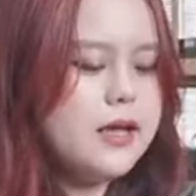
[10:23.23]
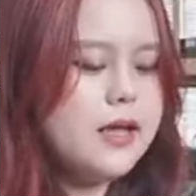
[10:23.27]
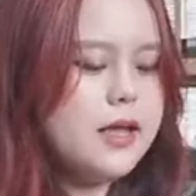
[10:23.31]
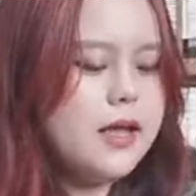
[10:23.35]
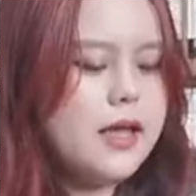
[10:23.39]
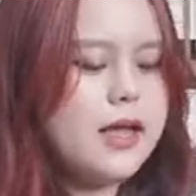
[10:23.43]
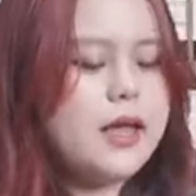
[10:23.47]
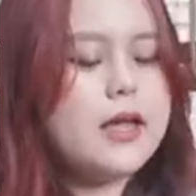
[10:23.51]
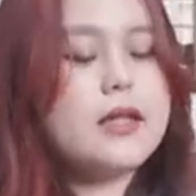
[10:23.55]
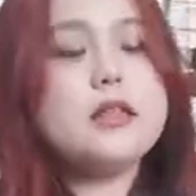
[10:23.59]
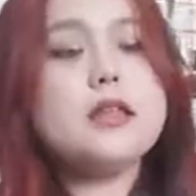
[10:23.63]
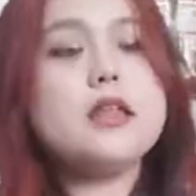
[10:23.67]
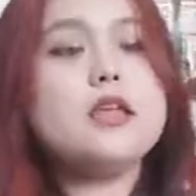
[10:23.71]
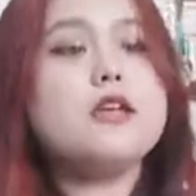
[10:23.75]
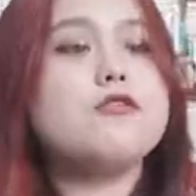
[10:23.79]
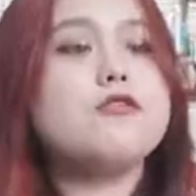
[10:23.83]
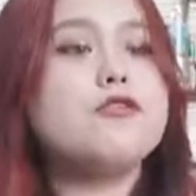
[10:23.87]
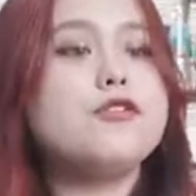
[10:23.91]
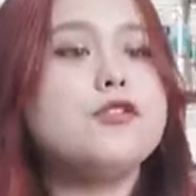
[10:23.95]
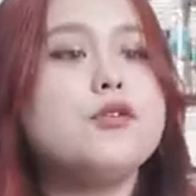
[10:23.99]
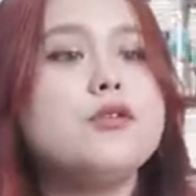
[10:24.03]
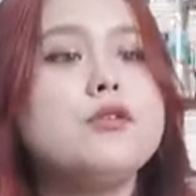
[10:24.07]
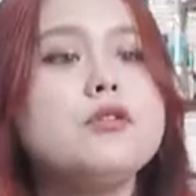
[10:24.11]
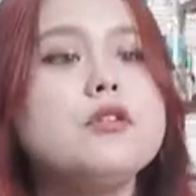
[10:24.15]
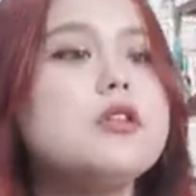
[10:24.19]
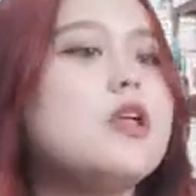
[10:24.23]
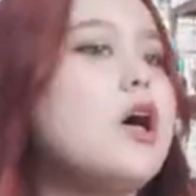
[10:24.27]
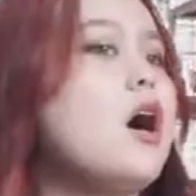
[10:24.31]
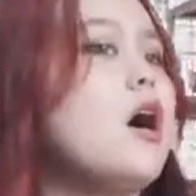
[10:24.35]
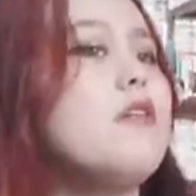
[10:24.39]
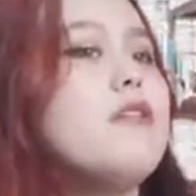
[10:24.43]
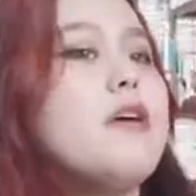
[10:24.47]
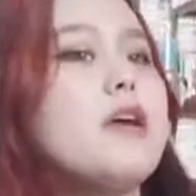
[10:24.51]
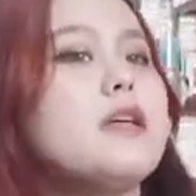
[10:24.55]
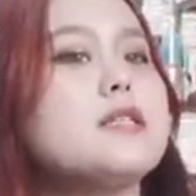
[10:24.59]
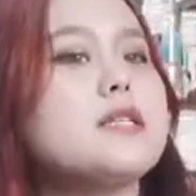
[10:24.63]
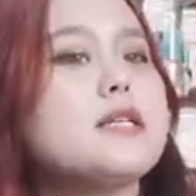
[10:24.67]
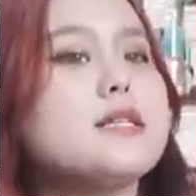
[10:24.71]
And if you love,
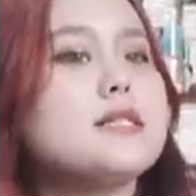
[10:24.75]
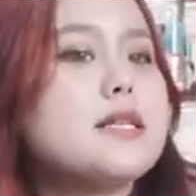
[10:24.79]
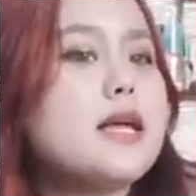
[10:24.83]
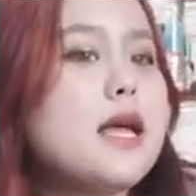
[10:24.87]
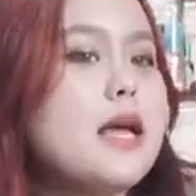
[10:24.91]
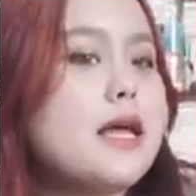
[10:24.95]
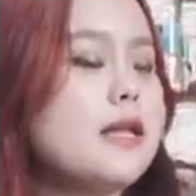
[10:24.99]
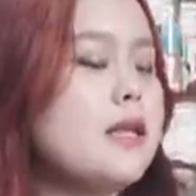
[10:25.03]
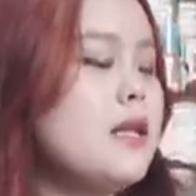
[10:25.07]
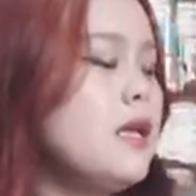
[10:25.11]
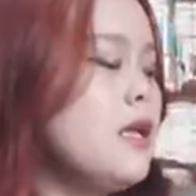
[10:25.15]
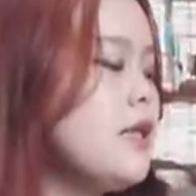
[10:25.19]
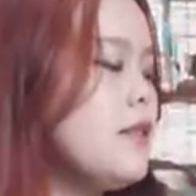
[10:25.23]
as I said,